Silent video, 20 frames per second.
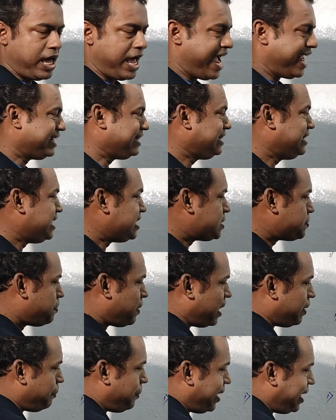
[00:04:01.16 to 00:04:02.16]
and this
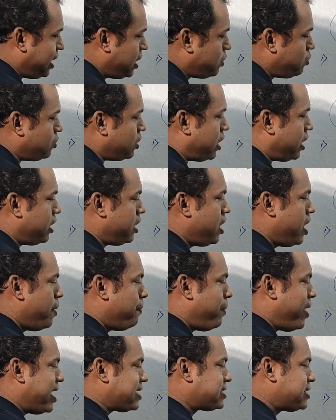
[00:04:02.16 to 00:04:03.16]
perpendicular
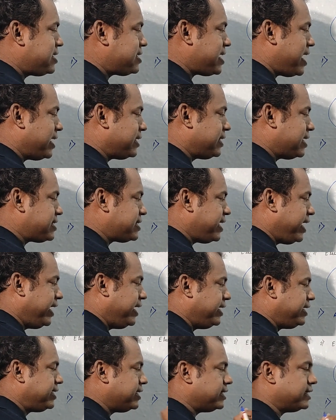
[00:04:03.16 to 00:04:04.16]
passes at the
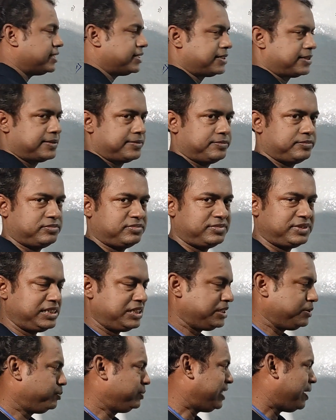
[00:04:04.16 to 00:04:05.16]
center,
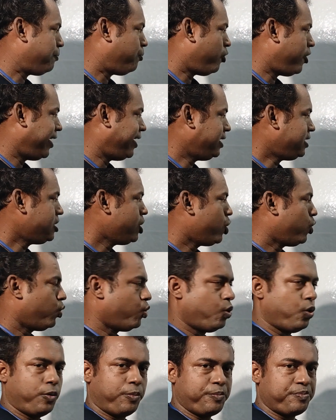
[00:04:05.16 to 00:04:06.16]
the point
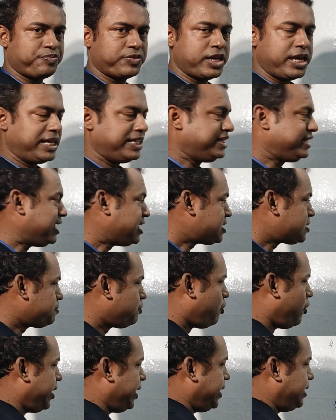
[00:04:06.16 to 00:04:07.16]
O. This
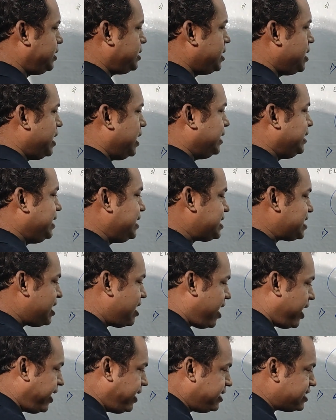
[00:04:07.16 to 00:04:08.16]
point, this
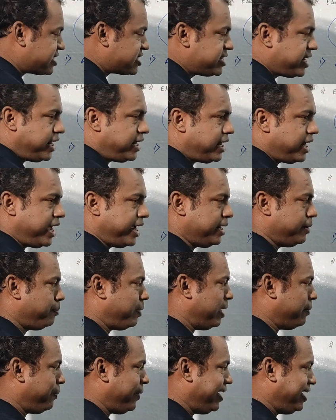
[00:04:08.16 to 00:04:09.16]
line, straight line
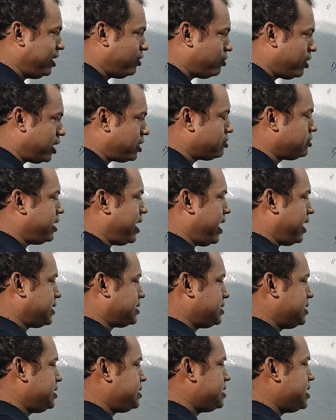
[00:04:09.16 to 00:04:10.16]
perpendicular to the
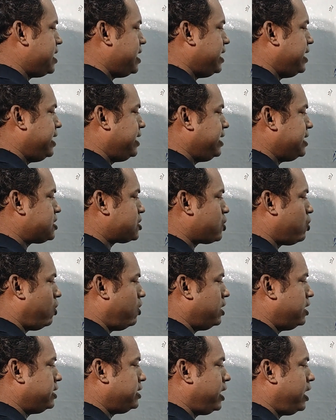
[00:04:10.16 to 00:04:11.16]
axis, it is
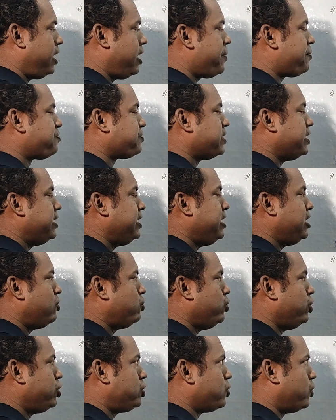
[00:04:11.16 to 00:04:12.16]
called the
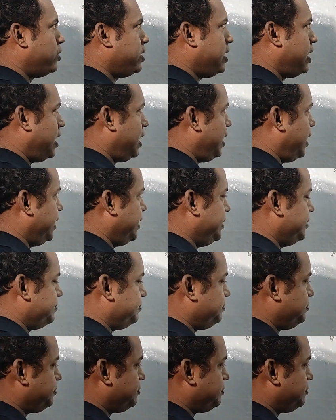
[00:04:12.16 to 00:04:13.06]
equatorial line.